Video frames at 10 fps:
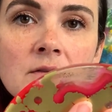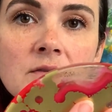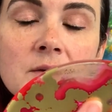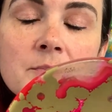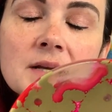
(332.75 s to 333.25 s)

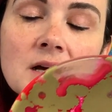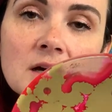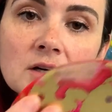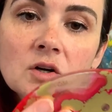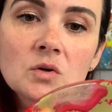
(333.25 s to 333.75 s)
the
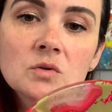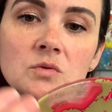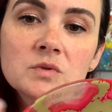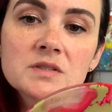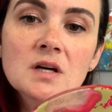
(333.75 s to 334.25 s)
Panada gold
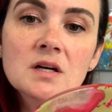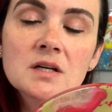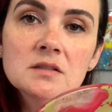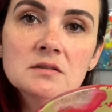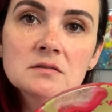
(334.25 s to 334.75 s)
was not,
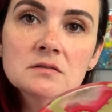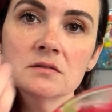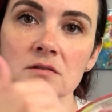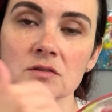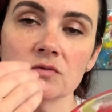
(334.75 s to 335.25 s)

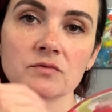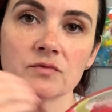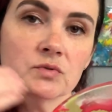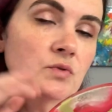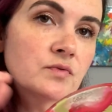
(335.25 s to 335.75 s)

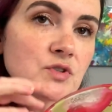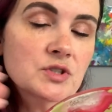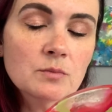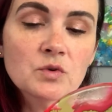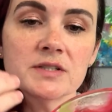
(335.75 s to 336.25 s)
for
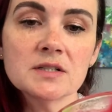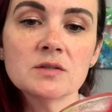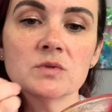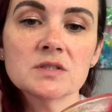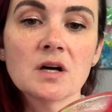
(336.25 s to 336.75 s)
some reason it
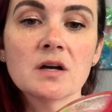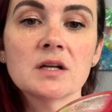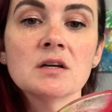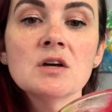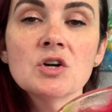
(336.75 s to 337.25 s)
was not
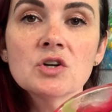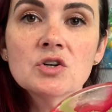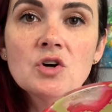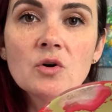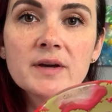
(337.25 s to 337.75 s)

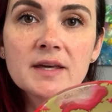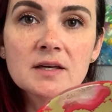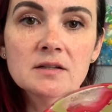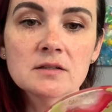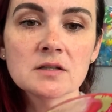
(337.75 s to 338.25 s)
going
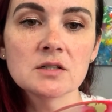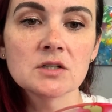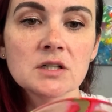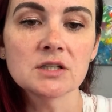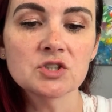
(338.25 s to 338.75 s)
in.
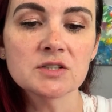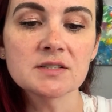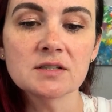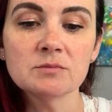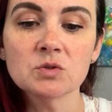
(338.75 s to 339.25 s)
It just
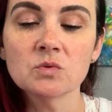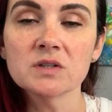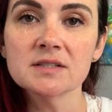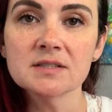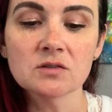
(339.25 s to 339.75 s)
seemed to want
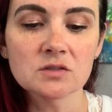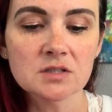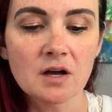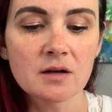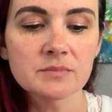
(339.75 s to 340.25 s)
to sit on
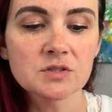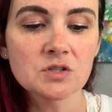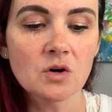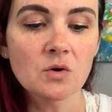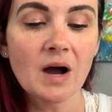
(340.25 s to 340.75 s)
top.
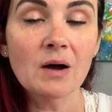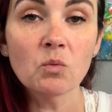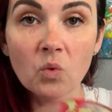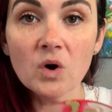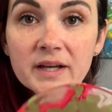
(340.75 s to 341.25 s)
So I
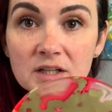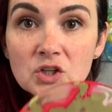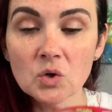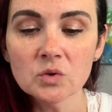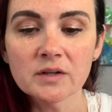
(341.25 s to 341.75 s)
wanted
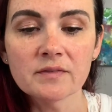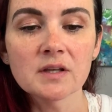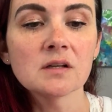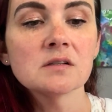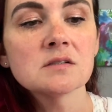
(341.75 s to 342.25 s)
gold in
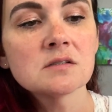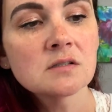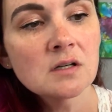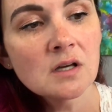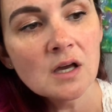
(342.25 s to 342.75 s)
this,
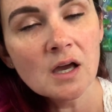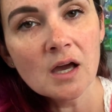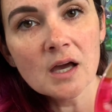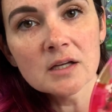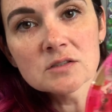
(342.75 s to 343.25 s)

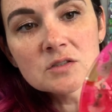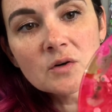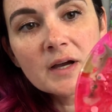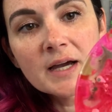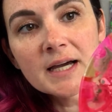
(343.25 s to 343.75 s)
and so
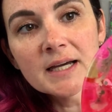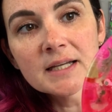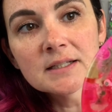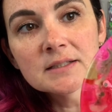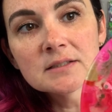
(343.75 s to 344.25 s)
I
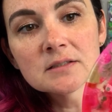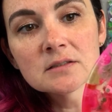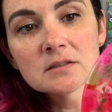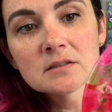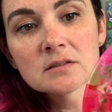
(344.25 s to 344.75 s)
added
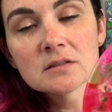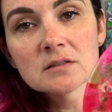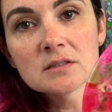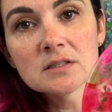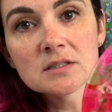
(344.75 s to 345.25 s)

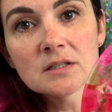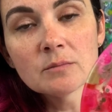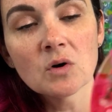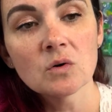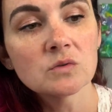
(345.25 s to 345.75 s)
the Tim
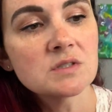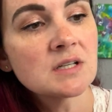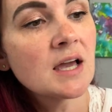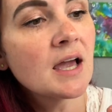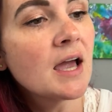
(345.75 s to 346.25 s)
Holtz.
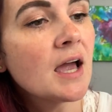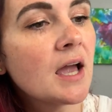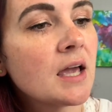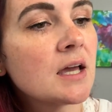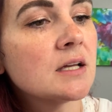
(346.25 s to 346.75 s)

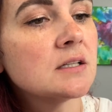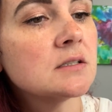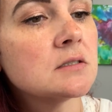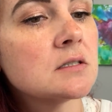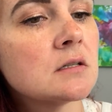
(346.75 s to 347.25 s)

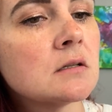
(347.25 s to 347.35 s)
And